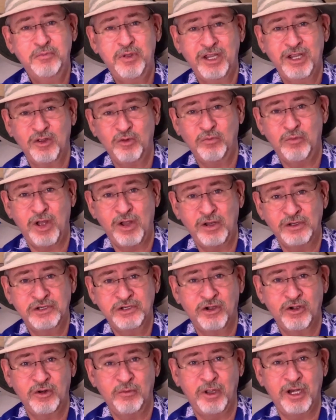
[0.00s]
pickleball
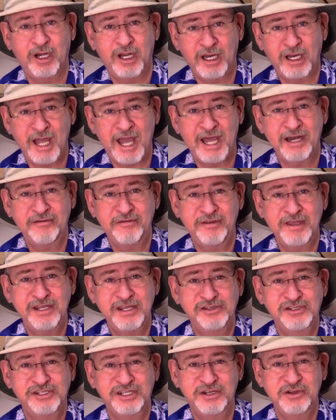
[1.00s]
tournament. A lot of
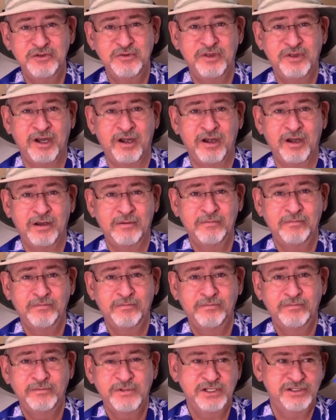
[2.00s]
things to do there,
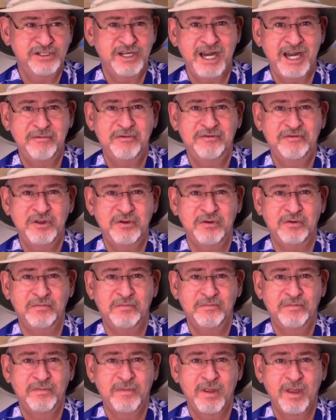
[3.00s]
just to name a few.
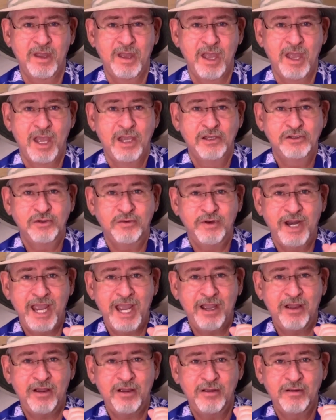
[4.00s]
So
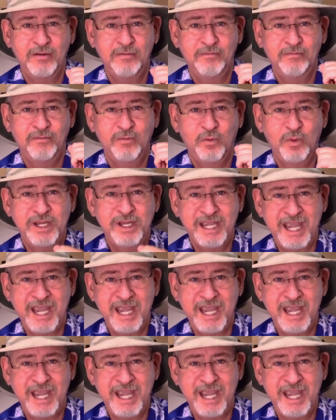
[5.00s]
now, we